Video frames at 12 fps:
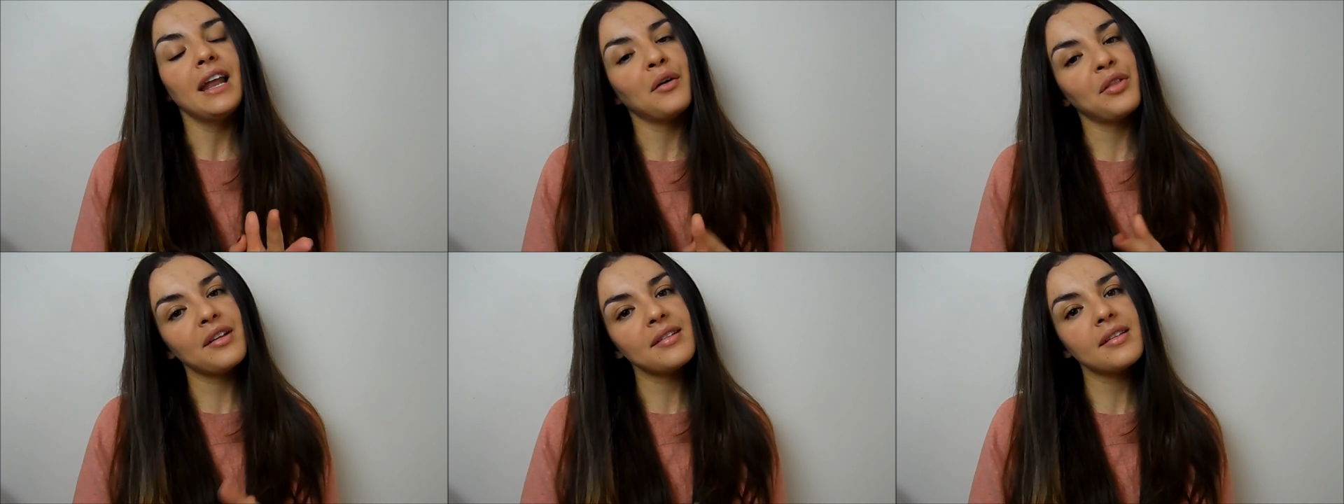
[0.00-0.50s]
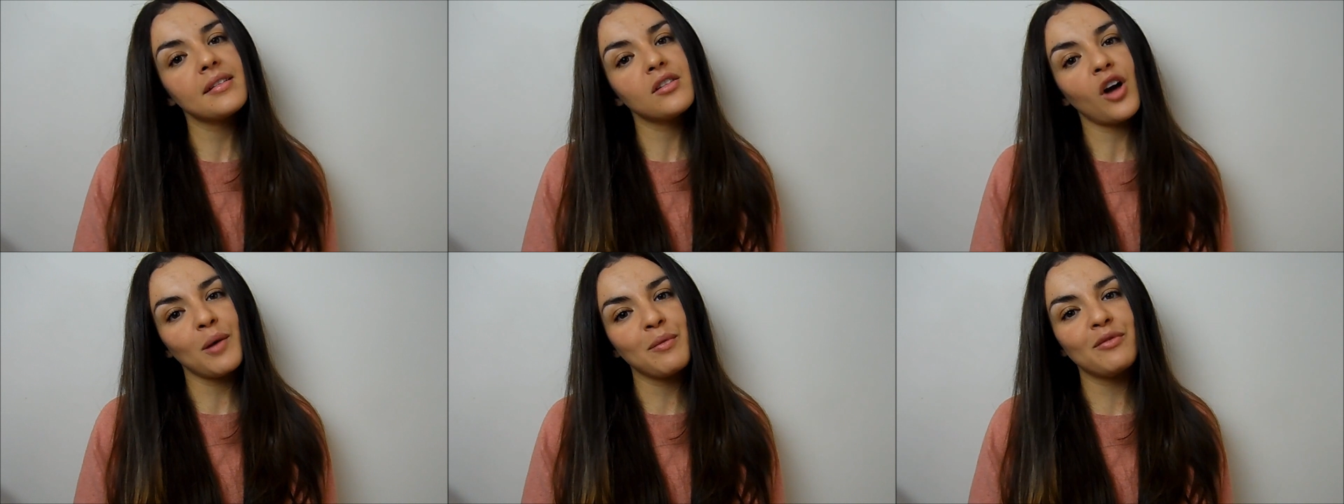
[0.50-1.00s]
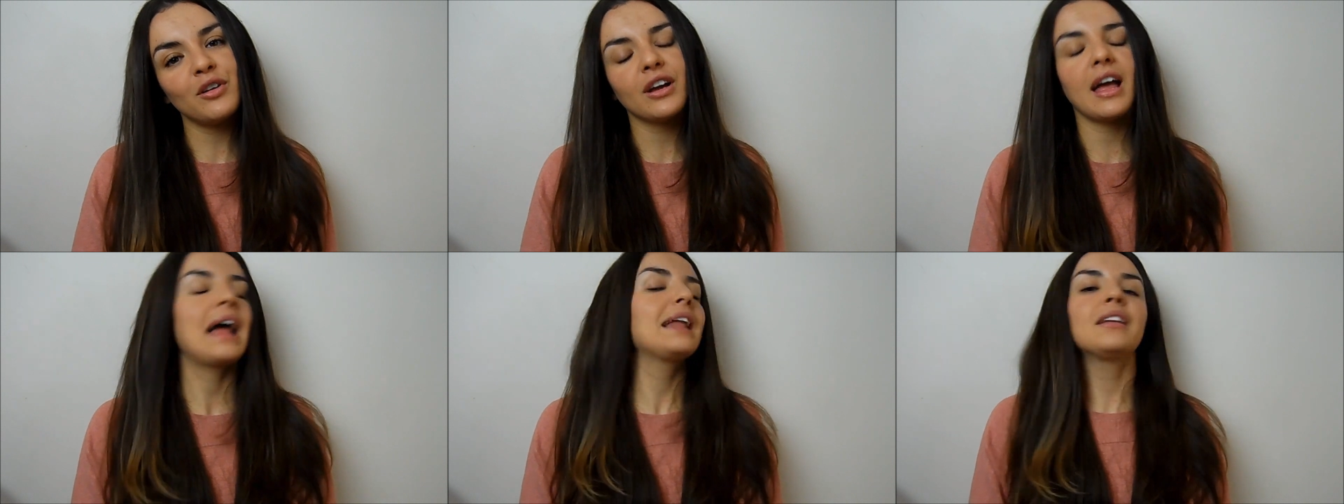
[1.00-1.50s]
now this type of
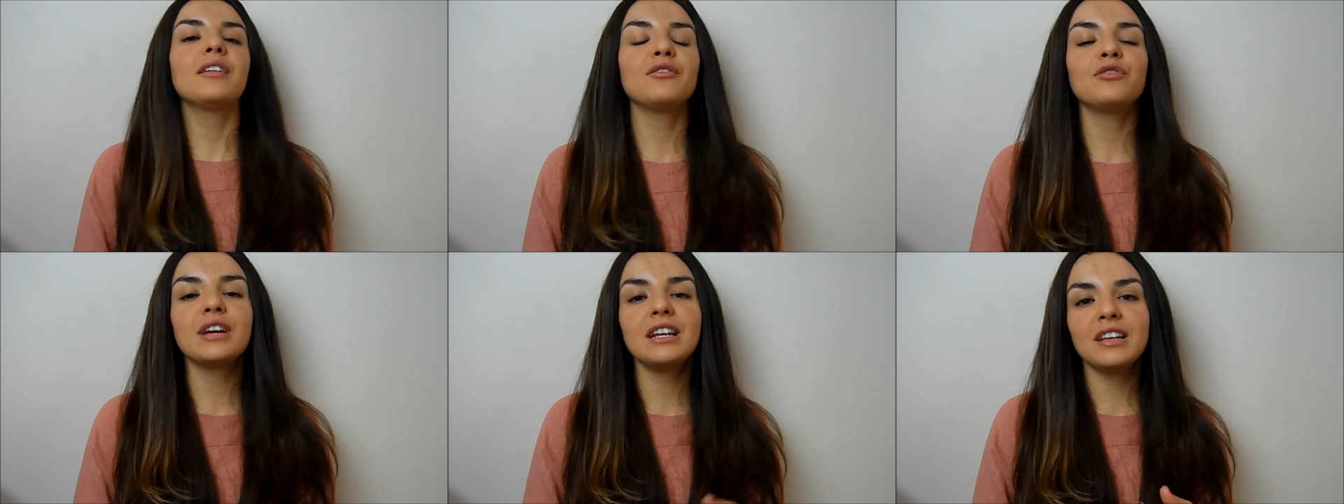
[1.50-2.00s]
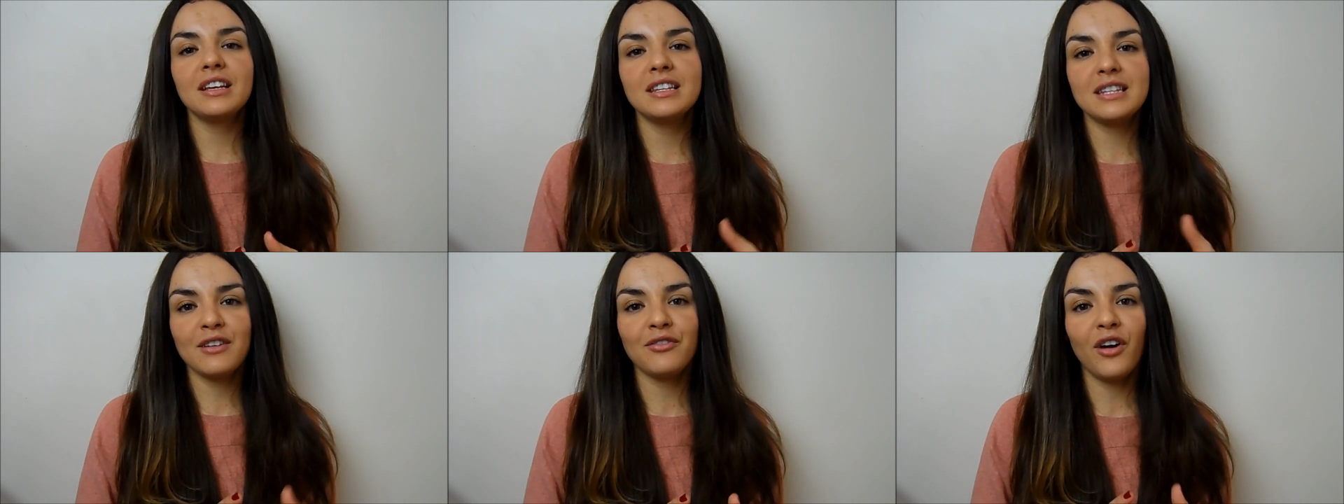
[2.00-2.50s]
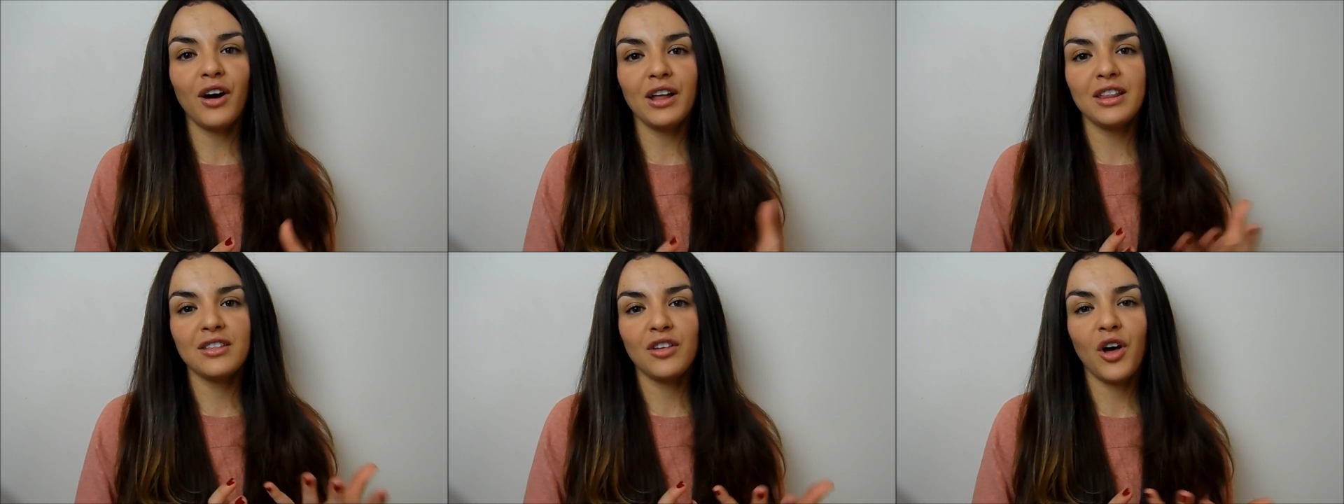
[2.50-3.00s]
look can really differ
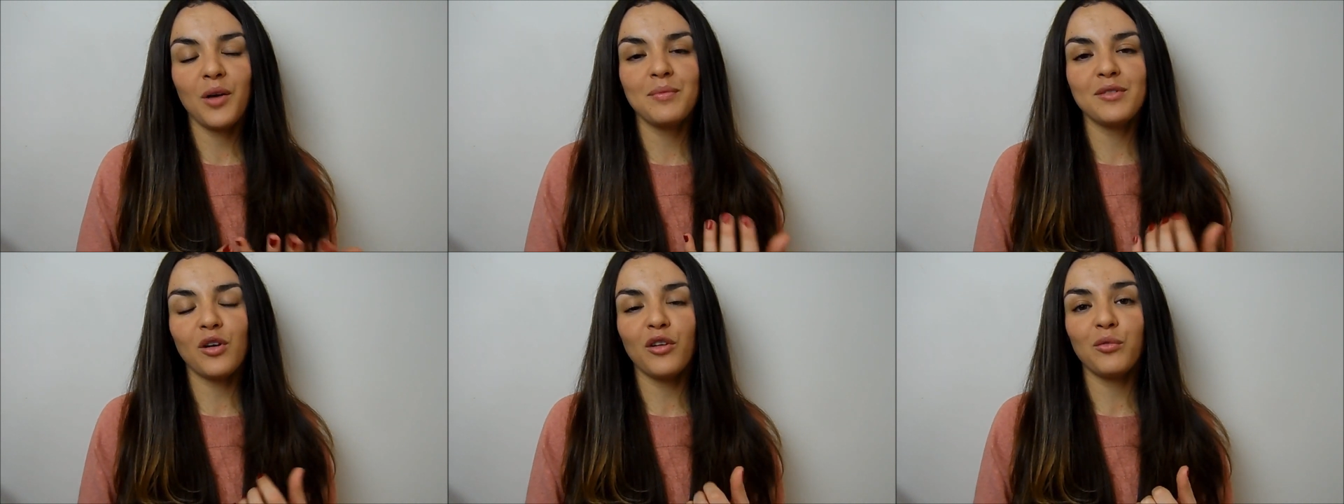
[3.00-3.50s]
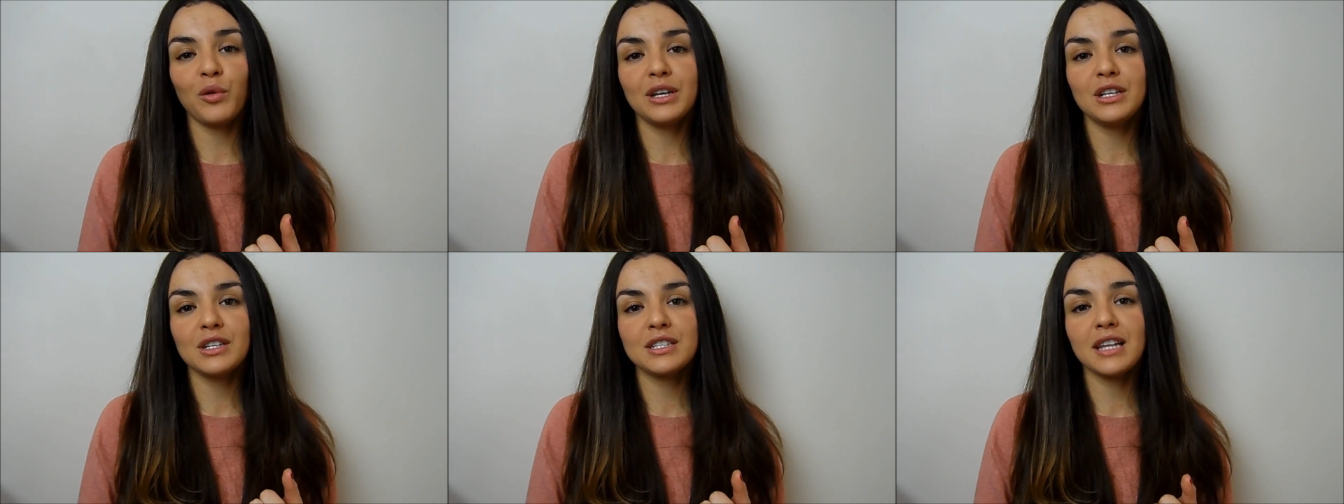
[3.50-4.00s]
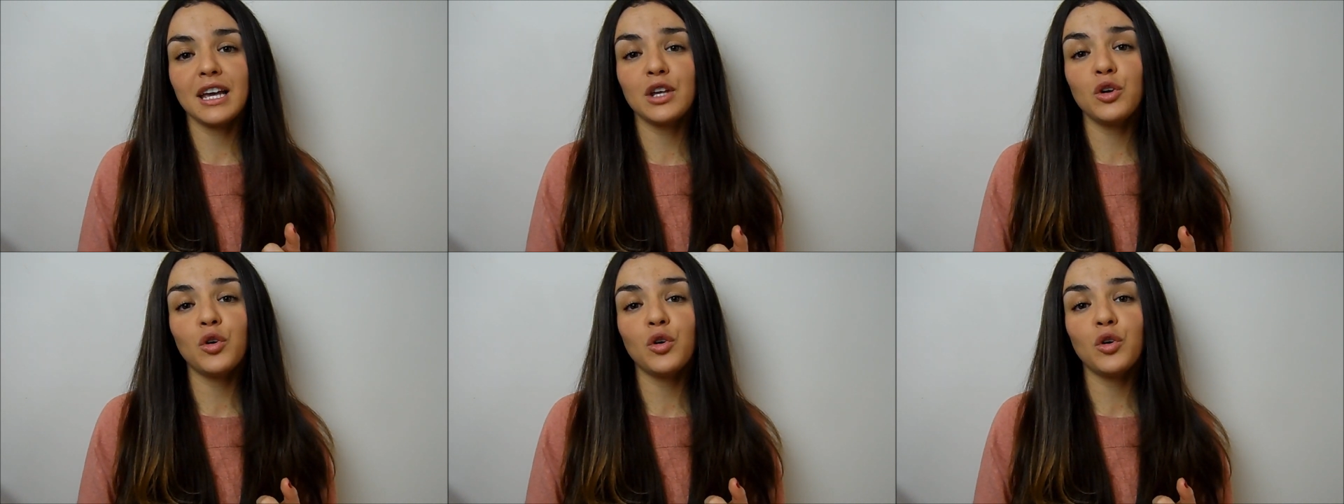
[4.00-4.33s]
in terms of what it looks like.